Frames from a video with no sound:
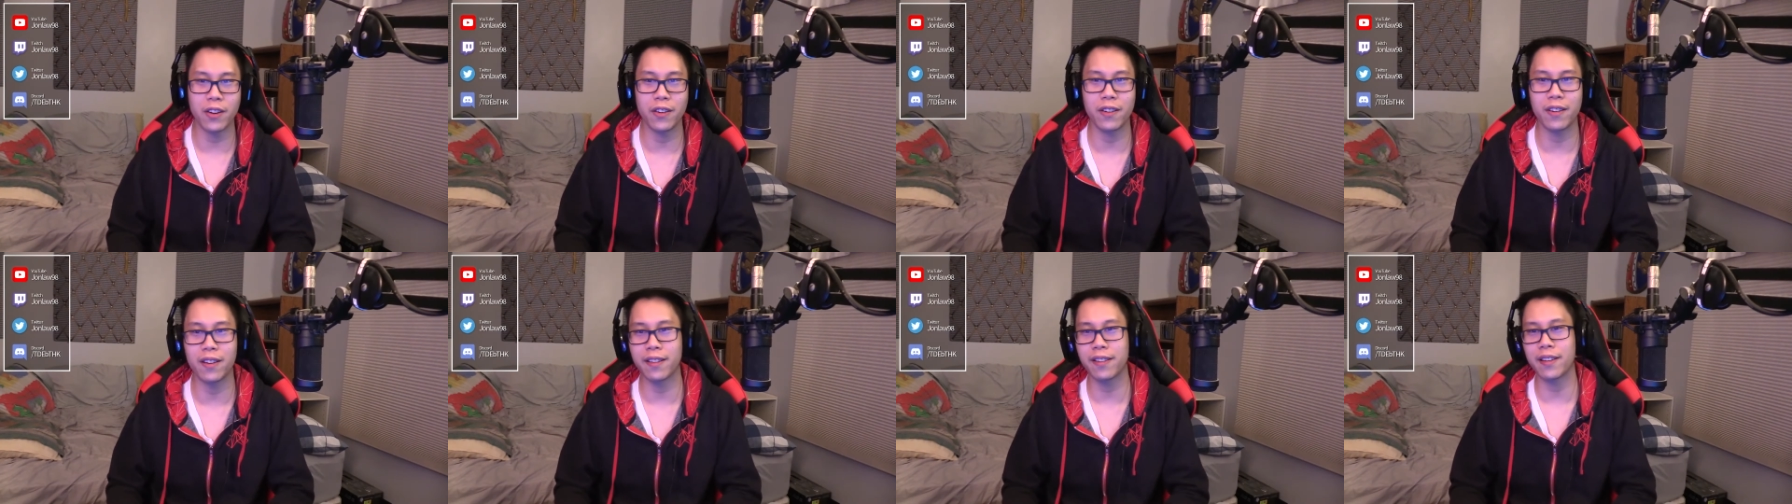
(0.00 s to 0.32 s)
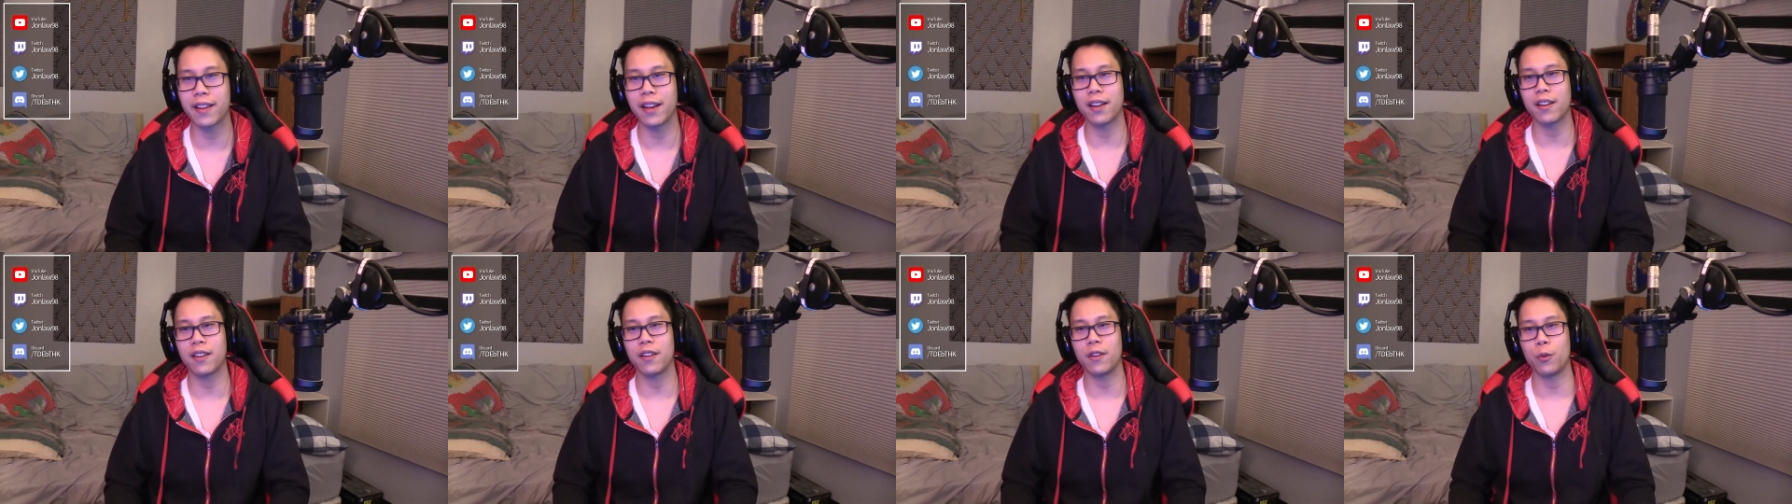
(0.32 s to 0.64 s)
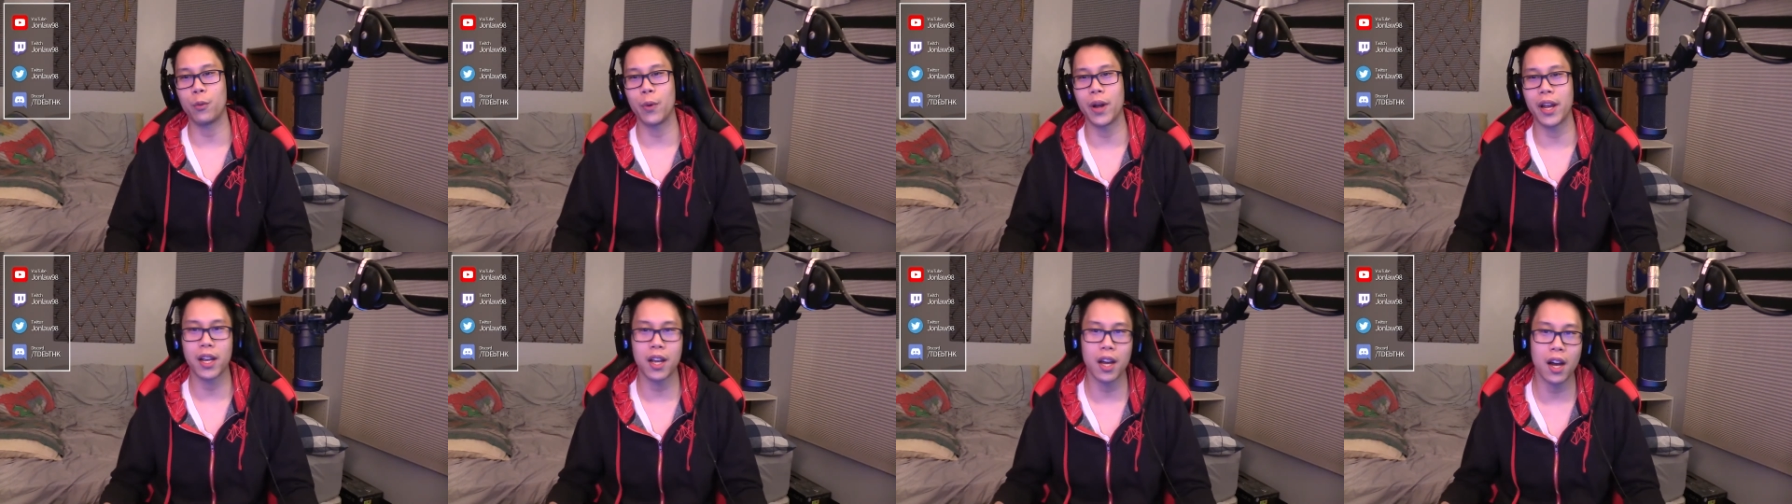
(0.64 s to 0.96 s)
You just get to
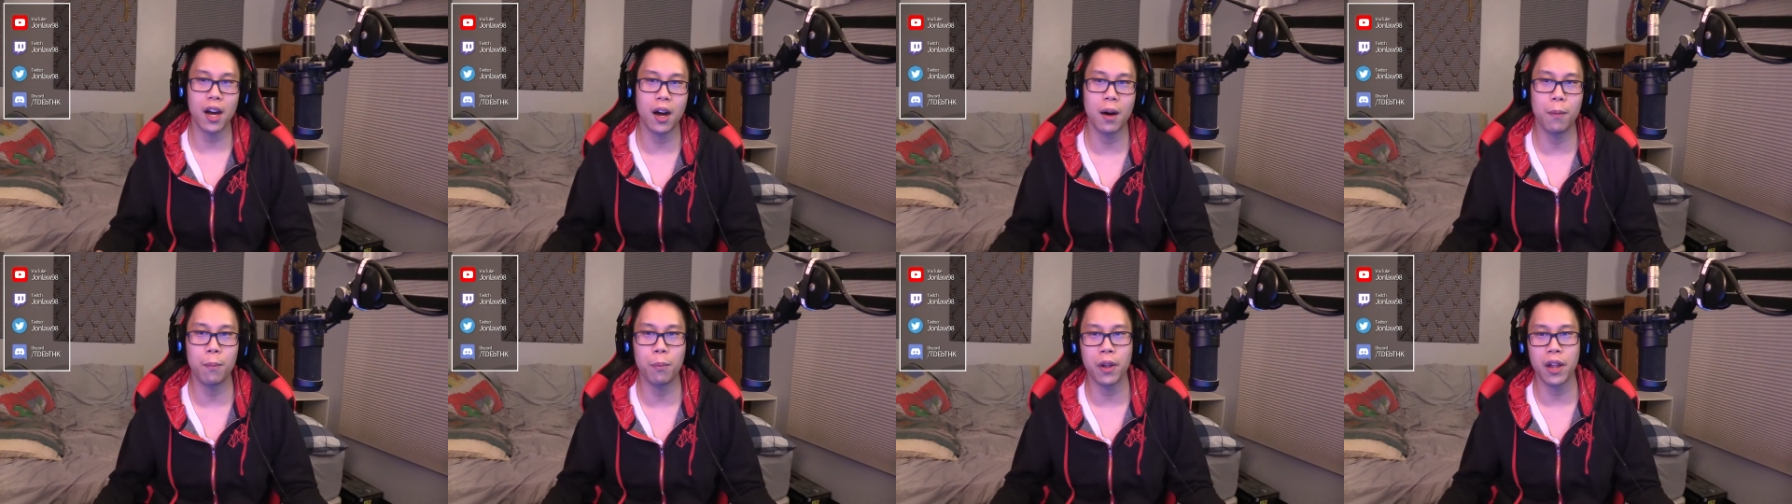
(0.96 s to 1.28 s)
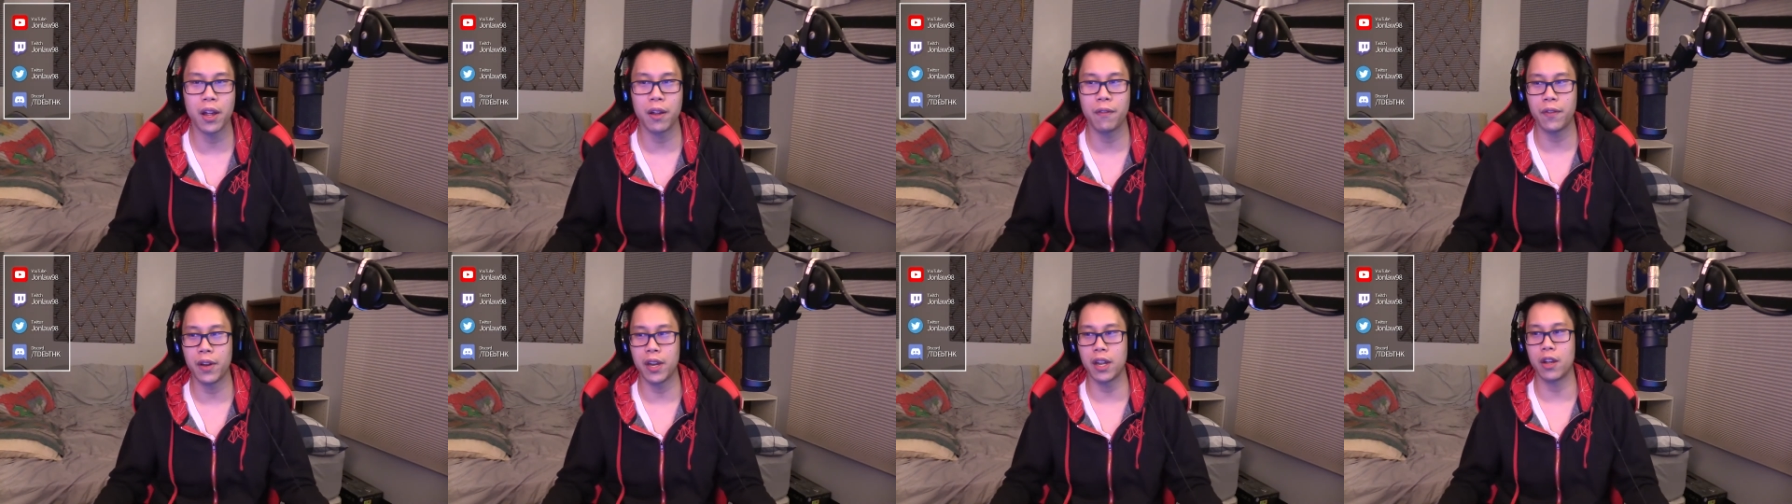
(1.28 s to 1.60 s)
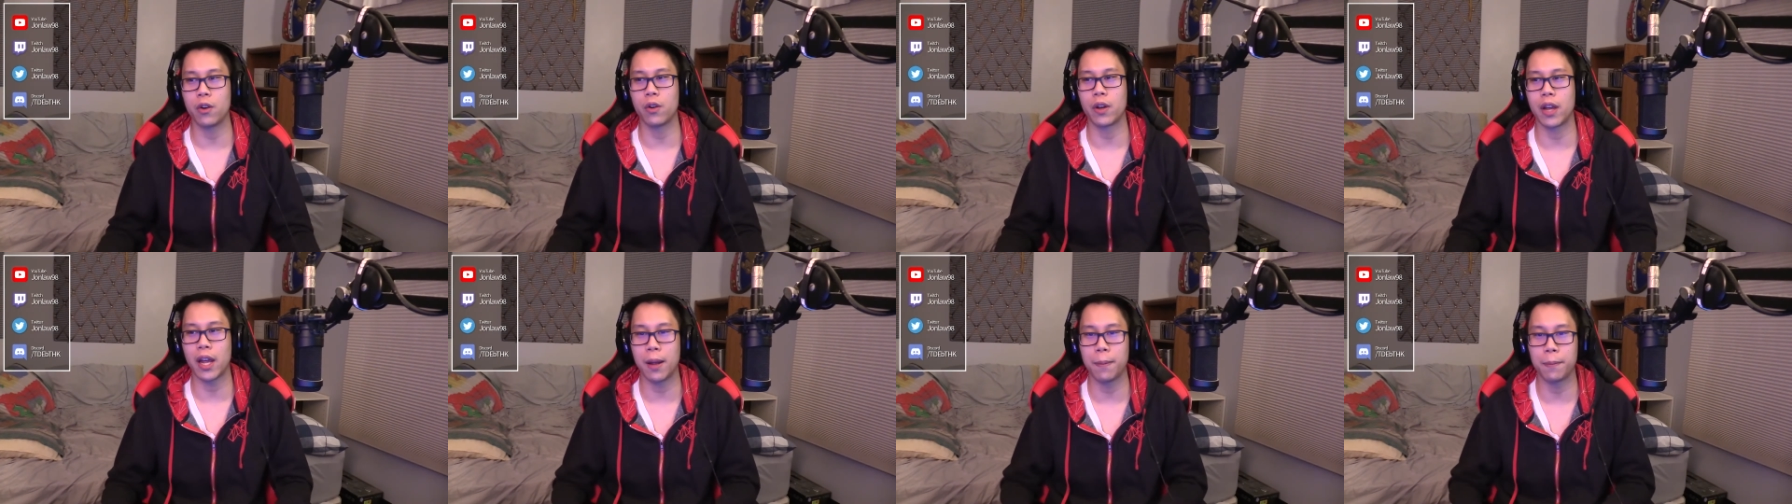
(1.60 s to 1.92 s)
wake up, play
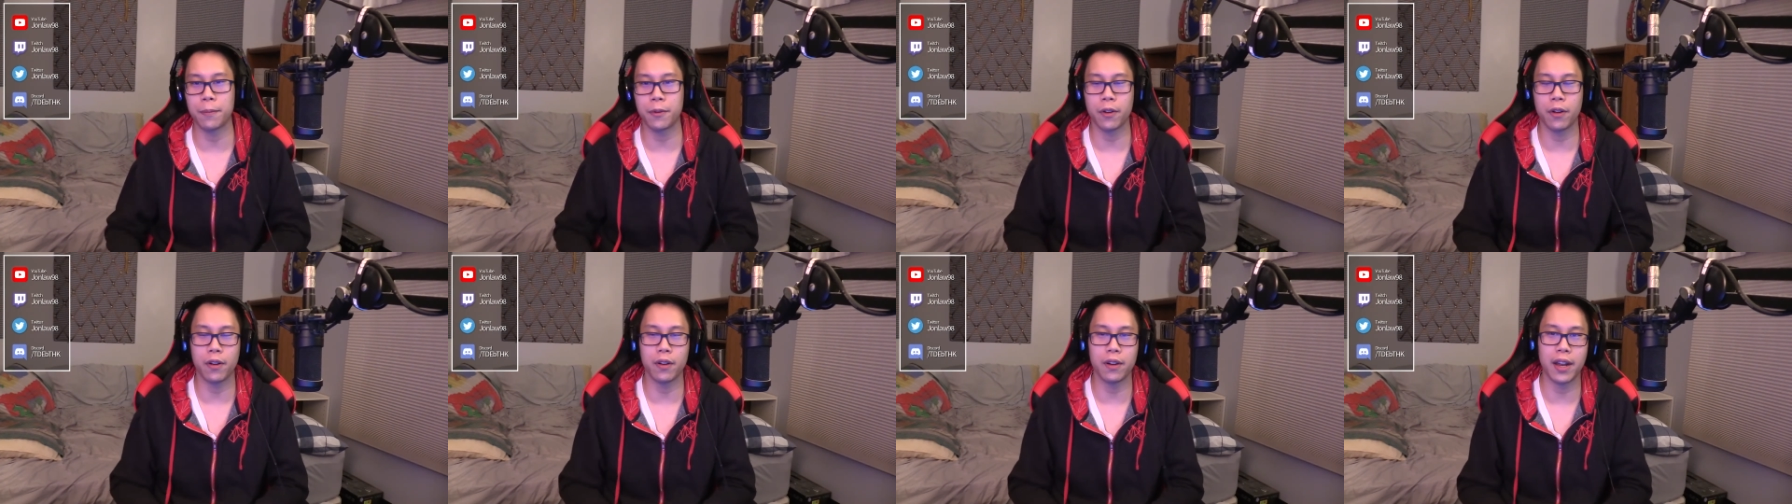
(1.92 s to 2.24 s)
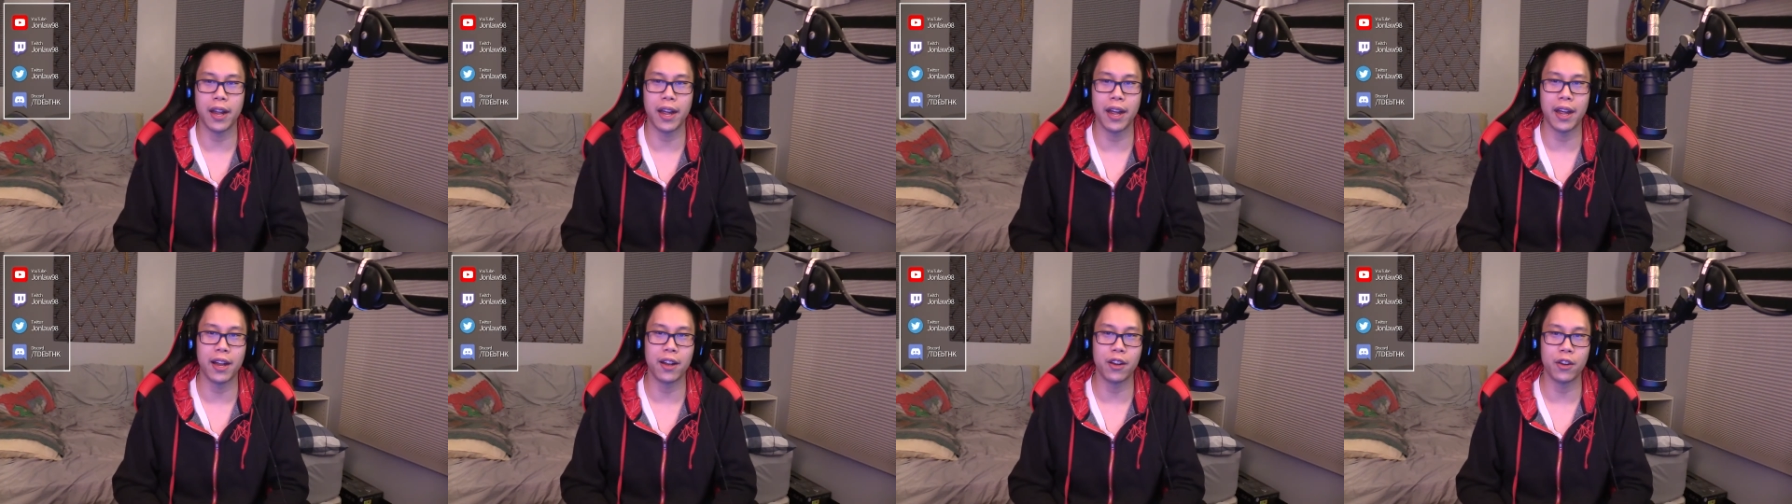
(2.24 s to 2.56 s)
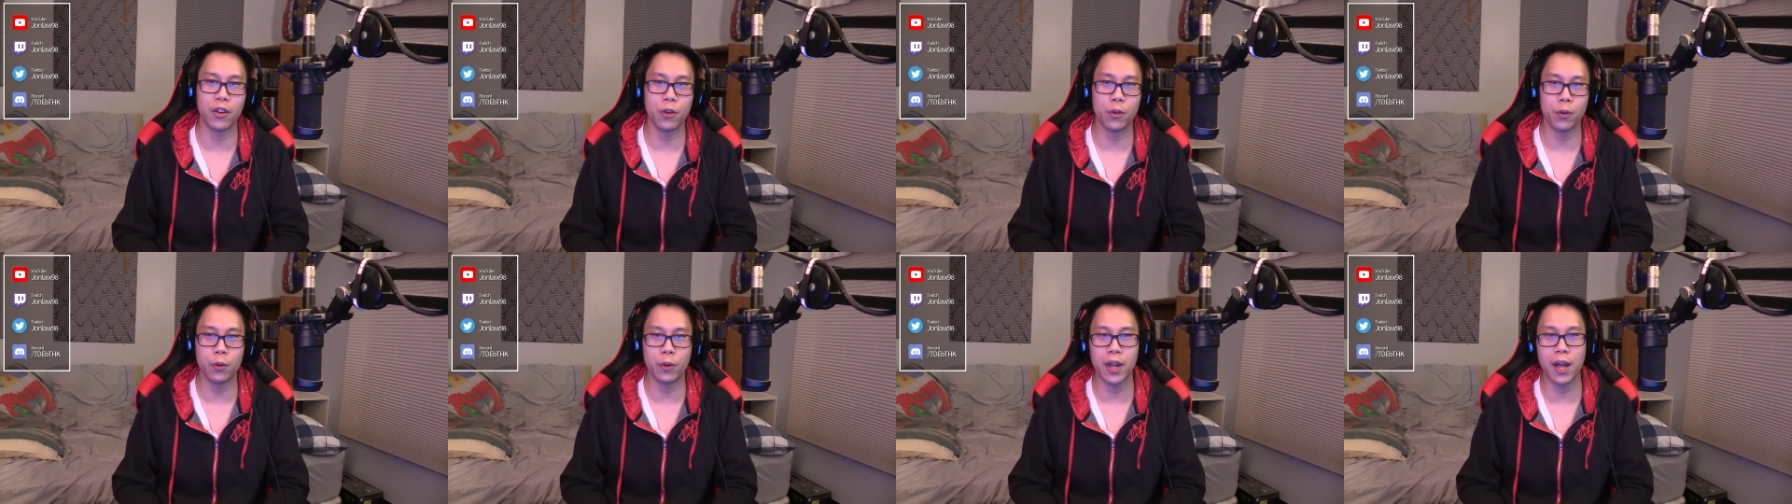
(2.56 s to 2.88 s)
video games all day, and
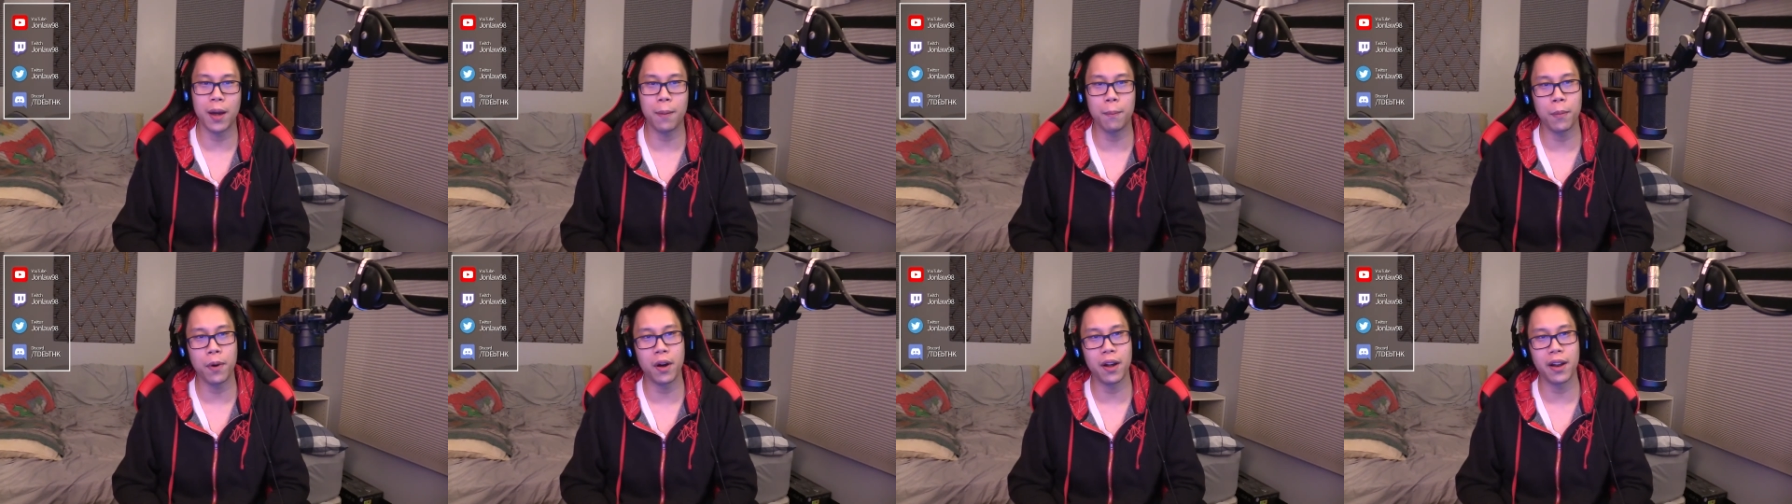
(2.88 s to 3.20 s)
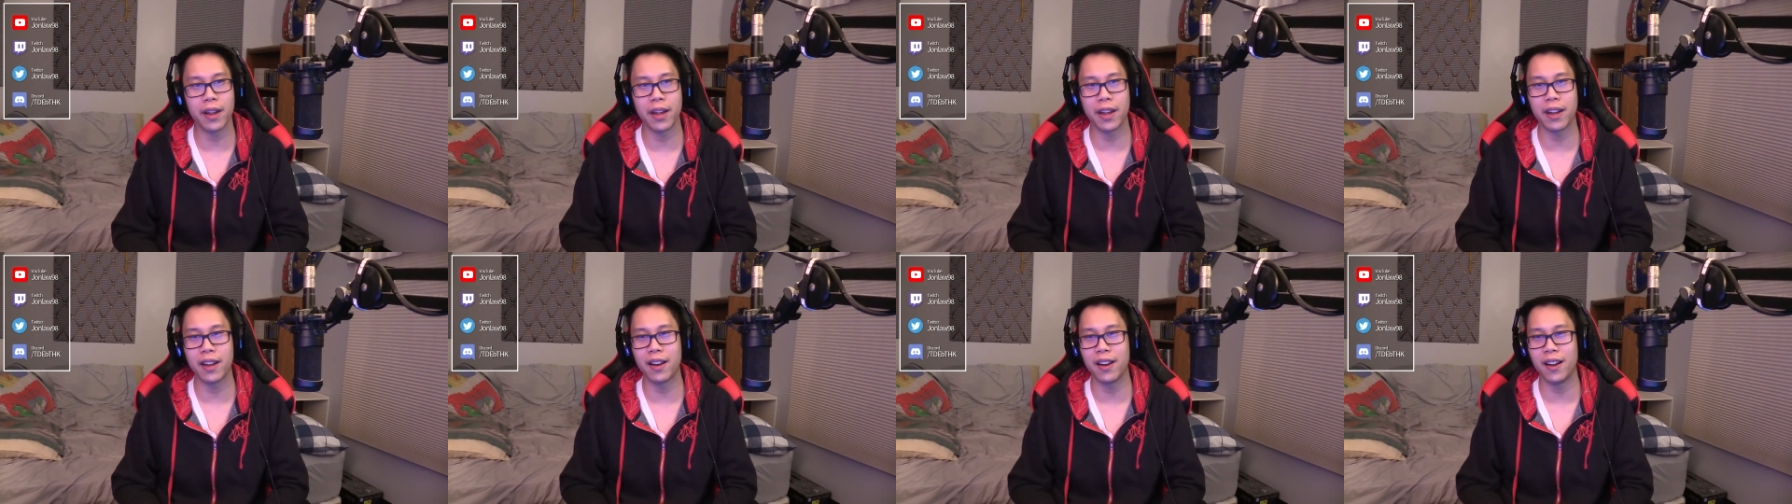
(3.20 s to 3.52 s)
you get money.